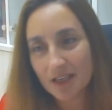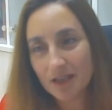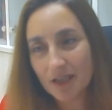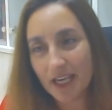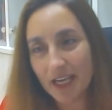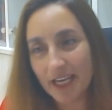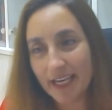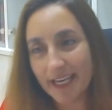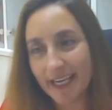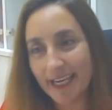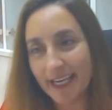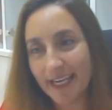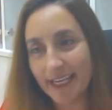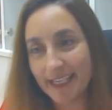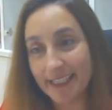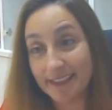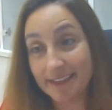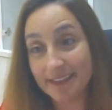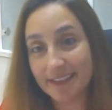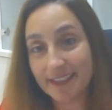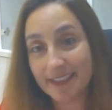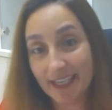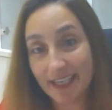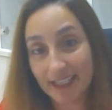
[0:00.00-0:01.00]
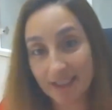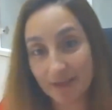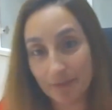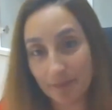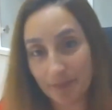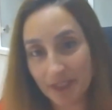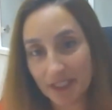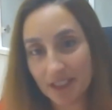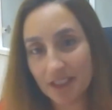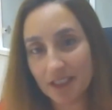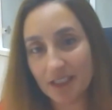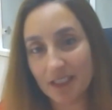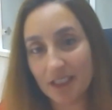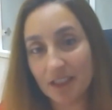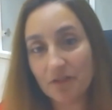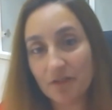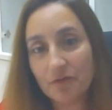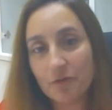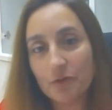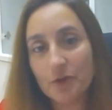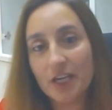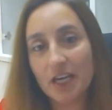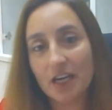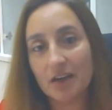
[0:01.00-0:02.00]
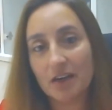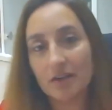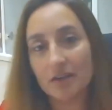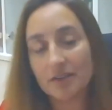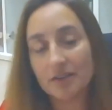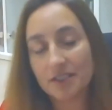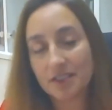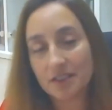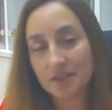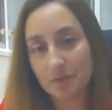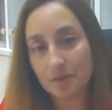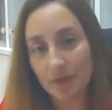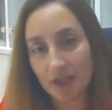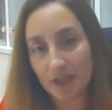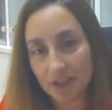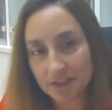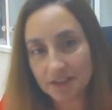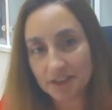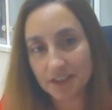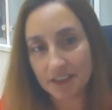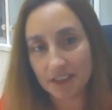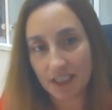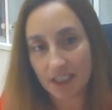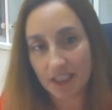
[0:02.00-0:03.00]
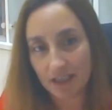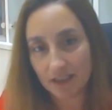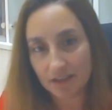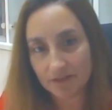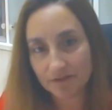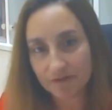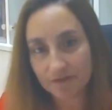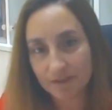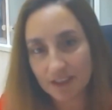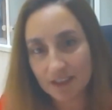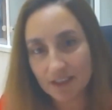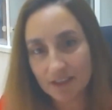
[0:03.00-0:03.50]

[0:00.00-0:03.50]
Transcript: It can be, if we are smart enough,